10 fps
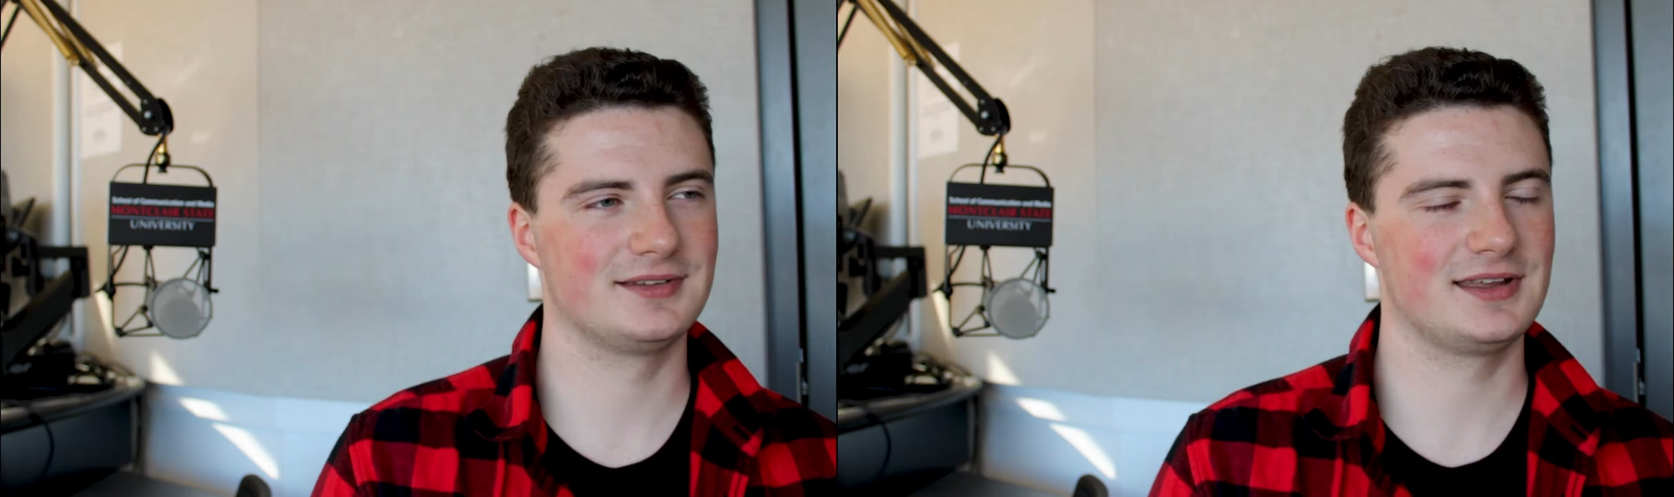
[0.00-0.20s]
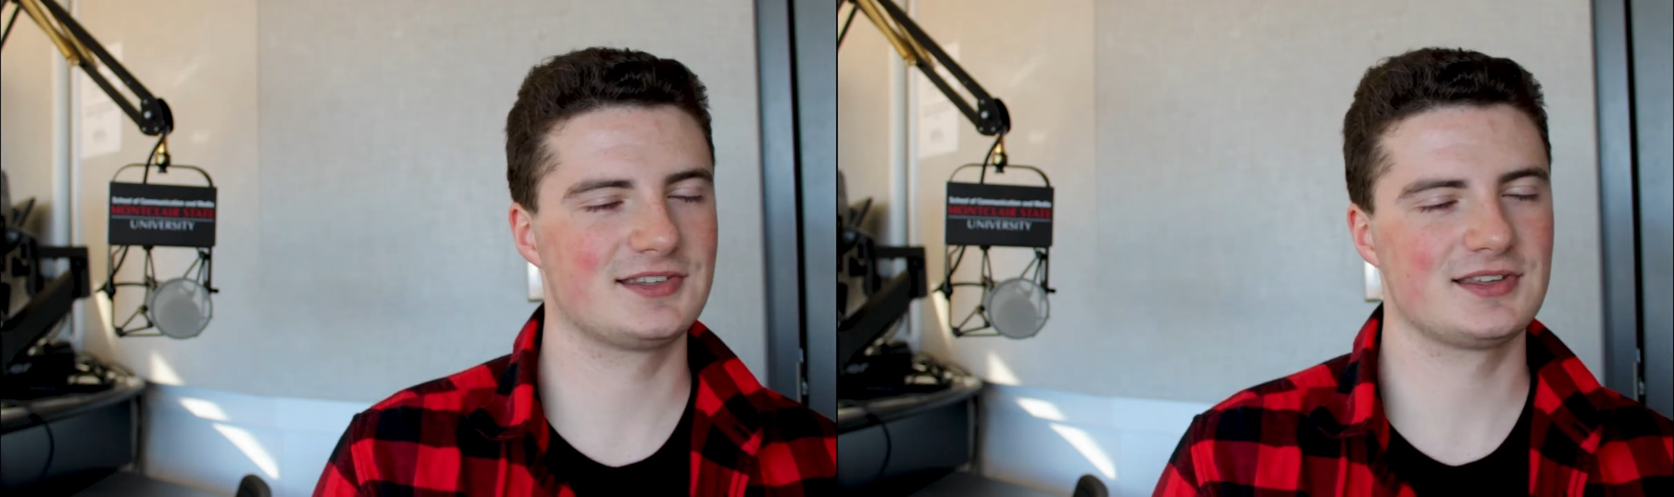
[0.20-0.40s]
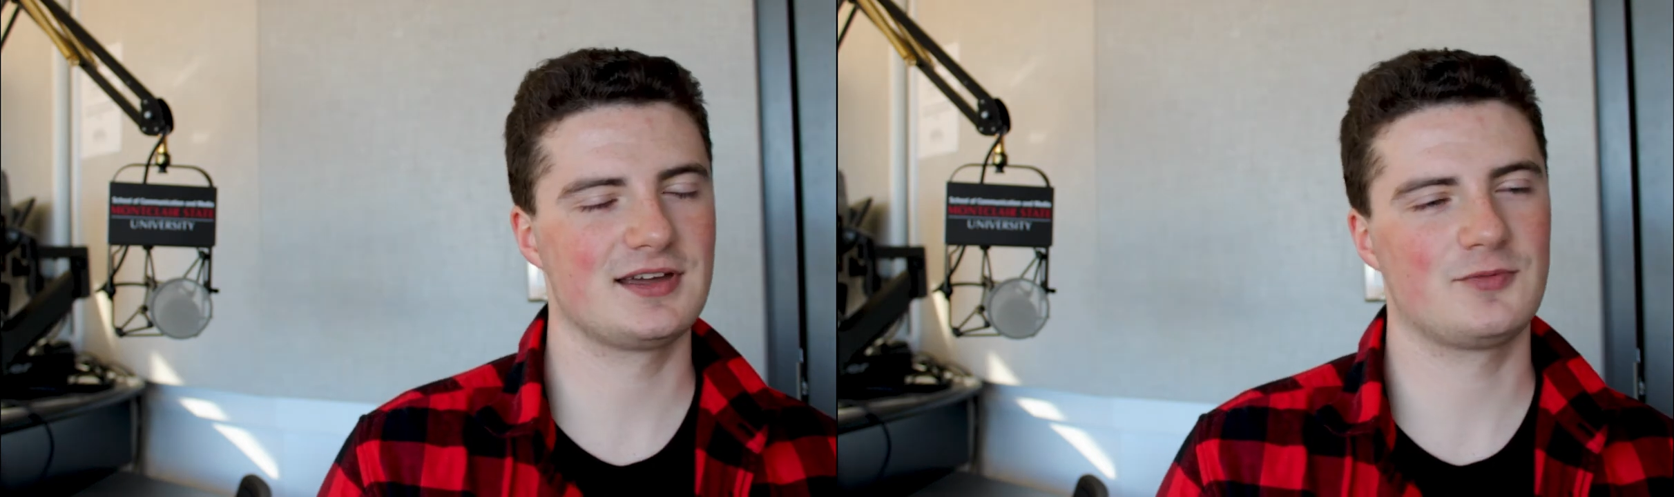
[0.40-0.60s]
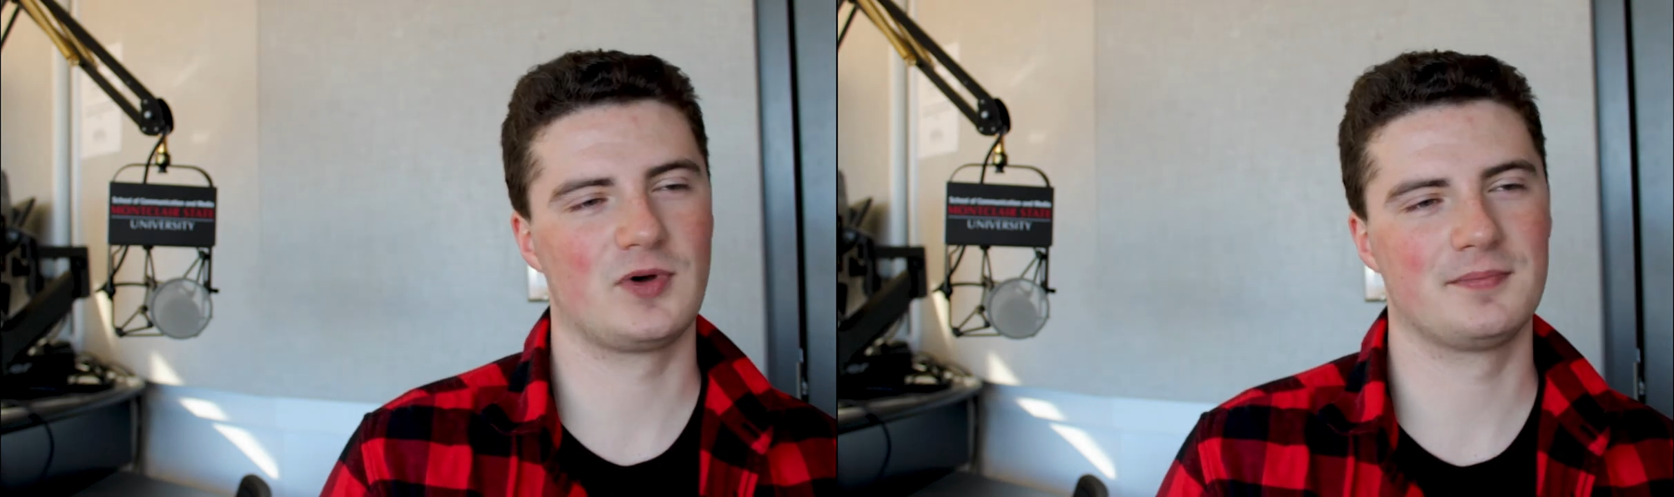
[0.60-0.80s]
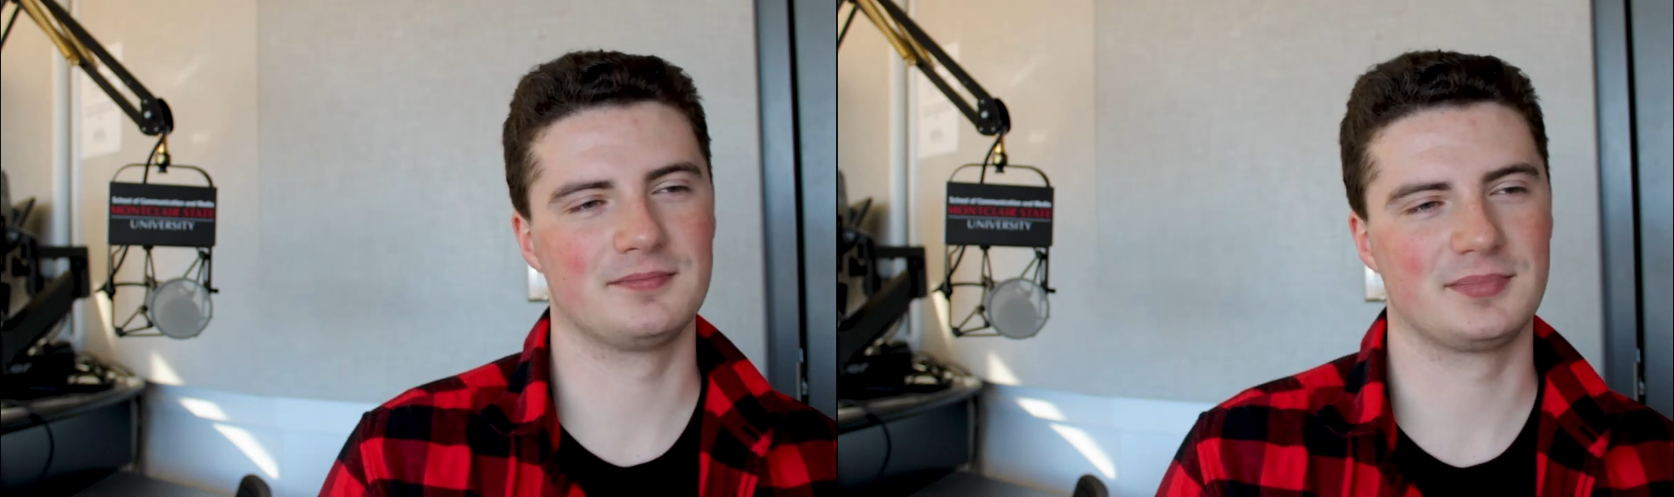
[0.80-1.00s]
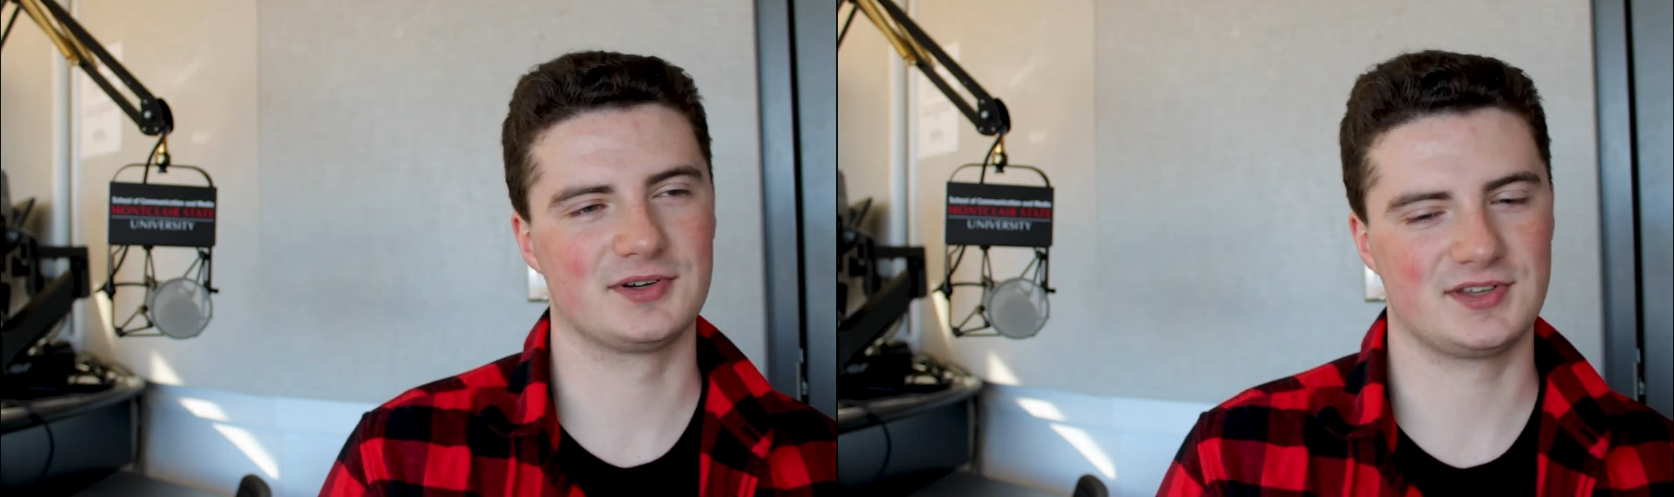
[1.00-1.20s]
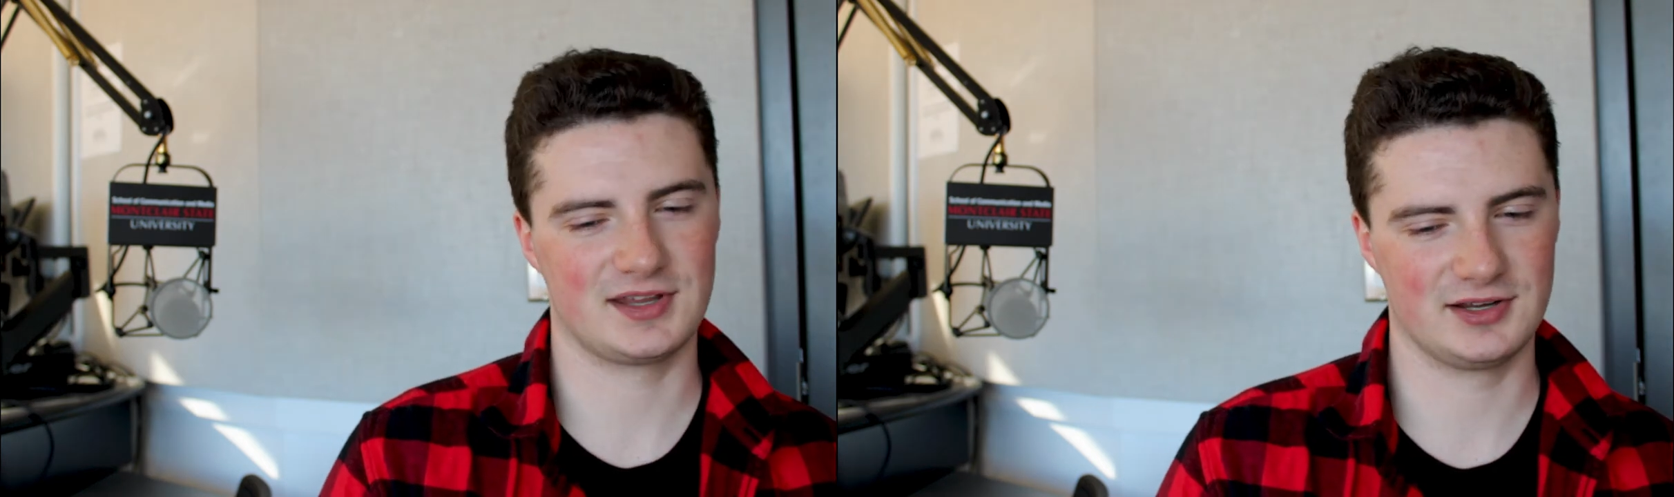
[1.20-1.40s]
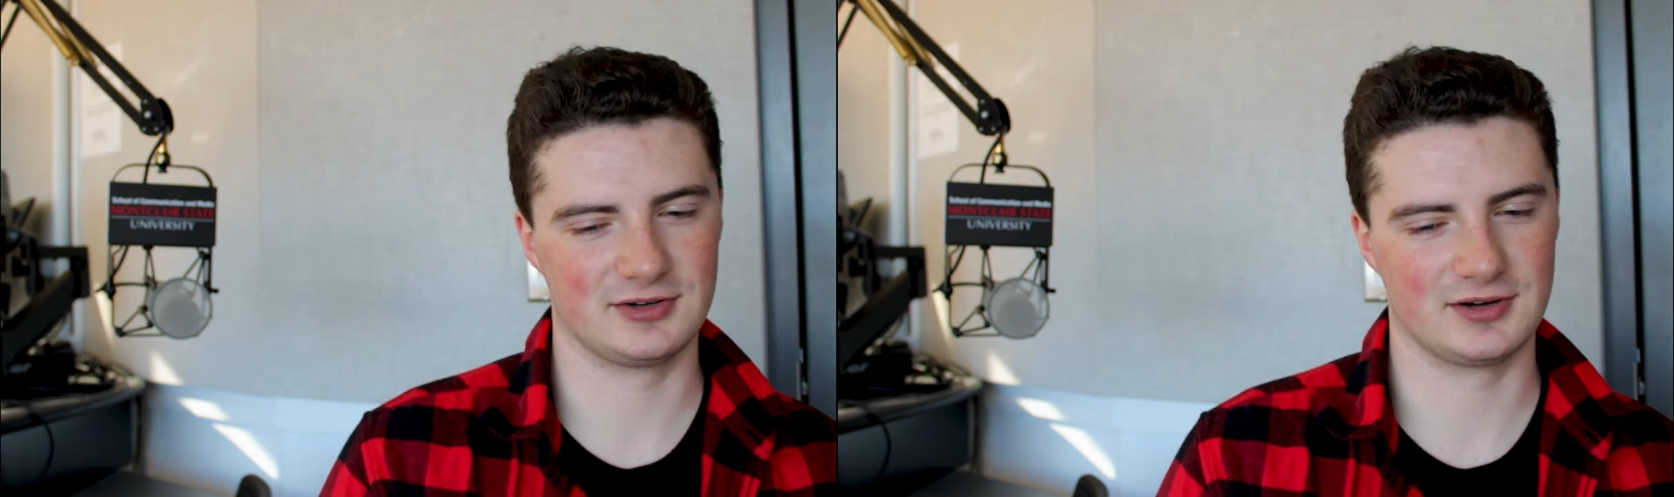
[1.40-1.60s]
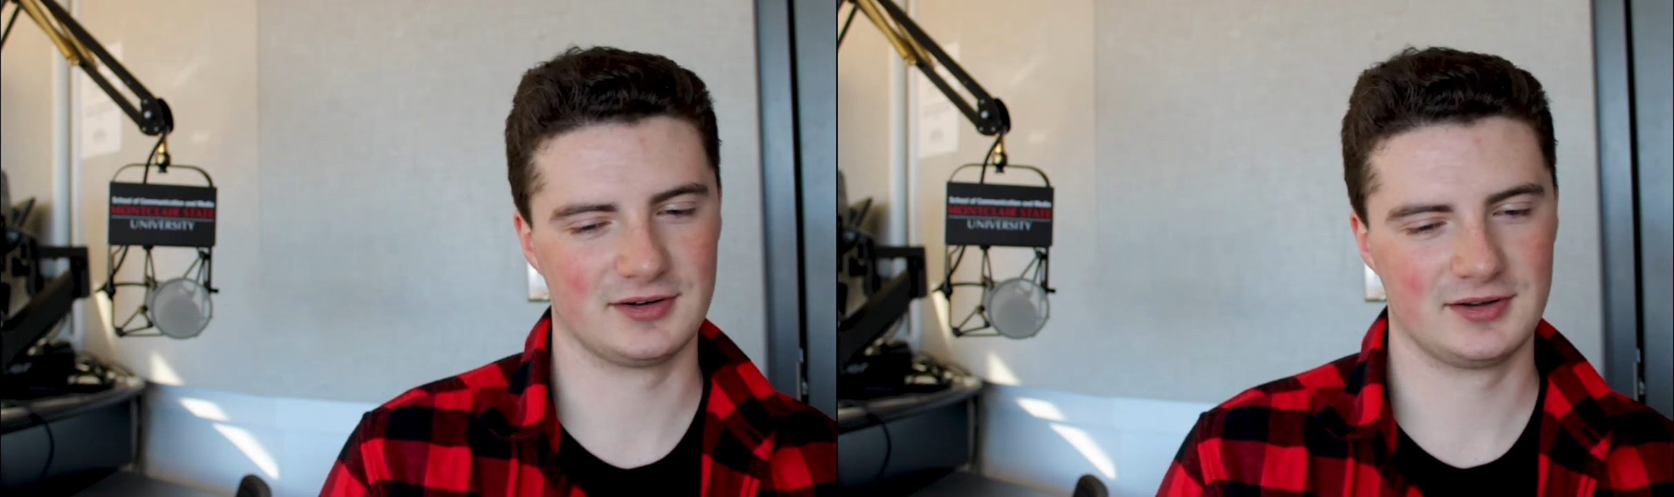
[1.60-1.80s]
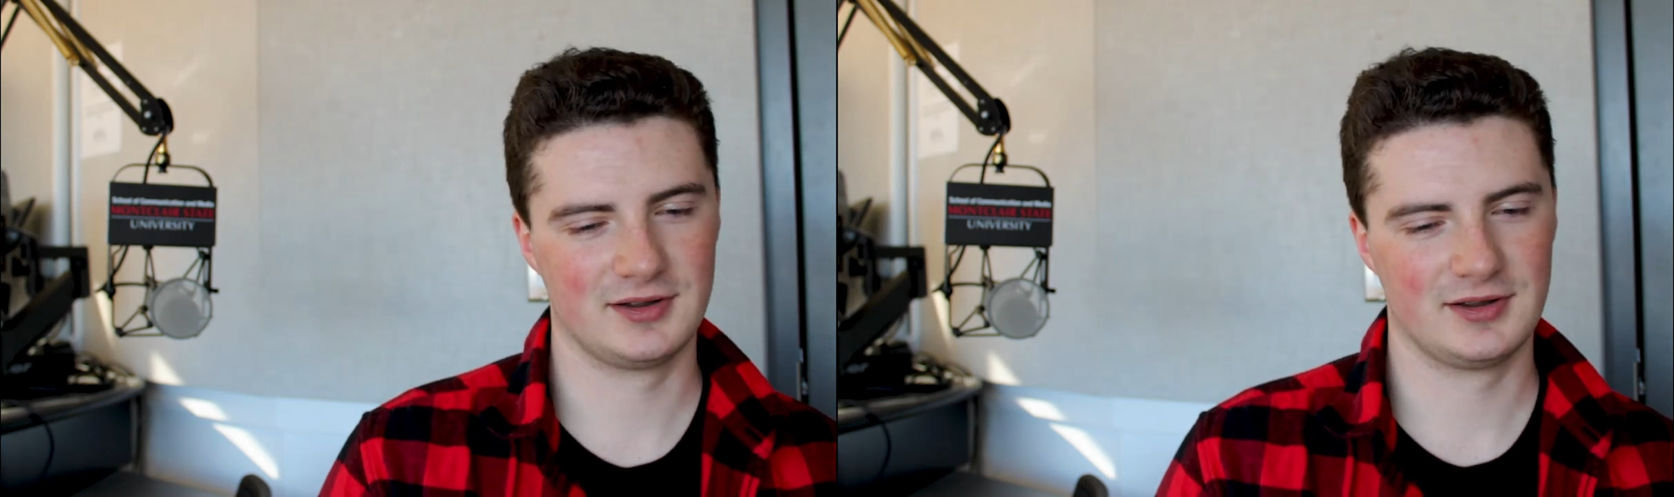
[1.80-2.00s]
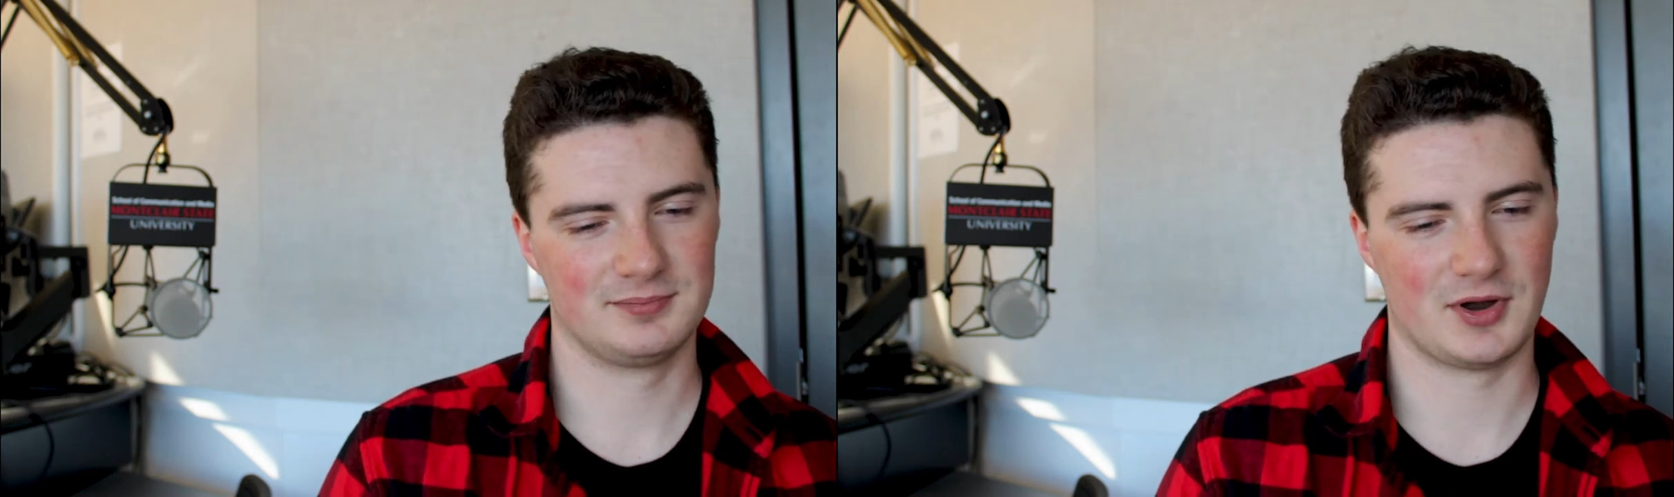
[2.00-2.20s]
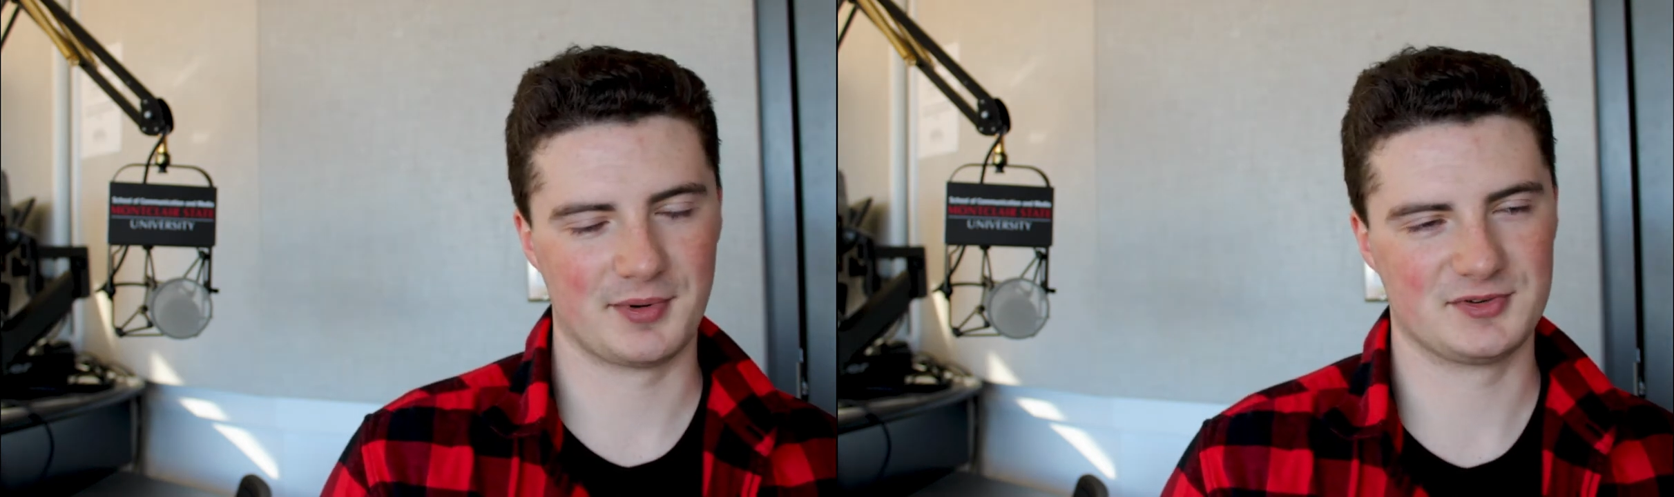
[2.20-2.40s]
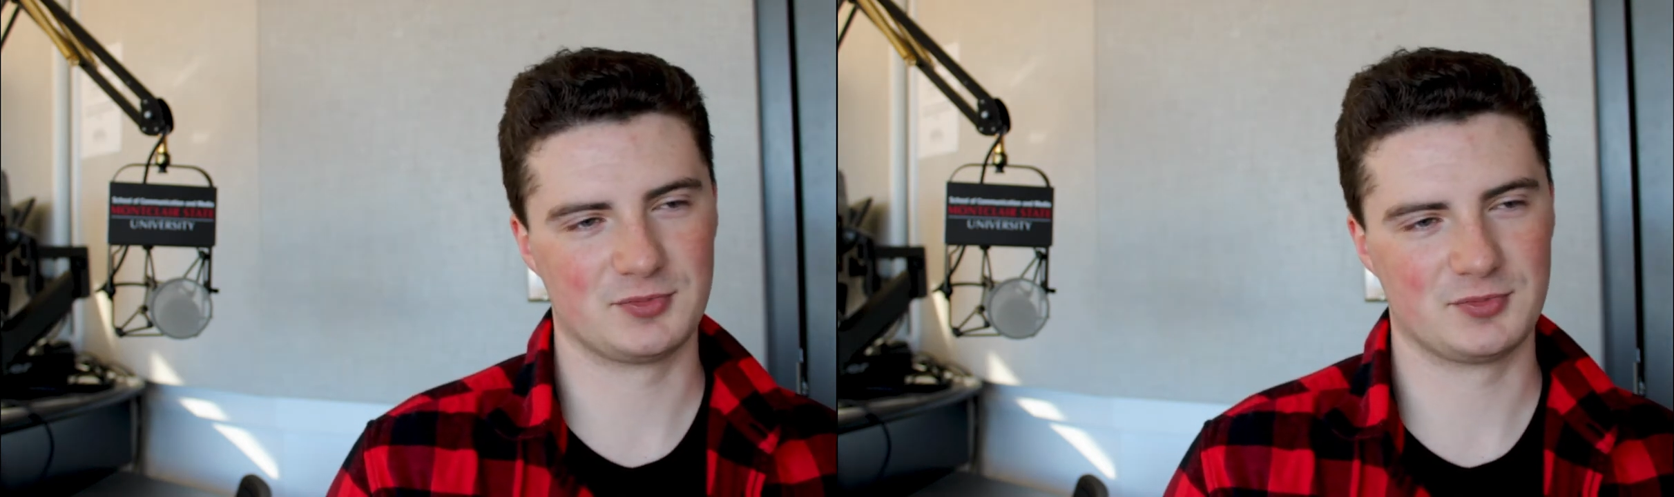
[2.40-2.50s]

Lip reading: It's not one particular moment.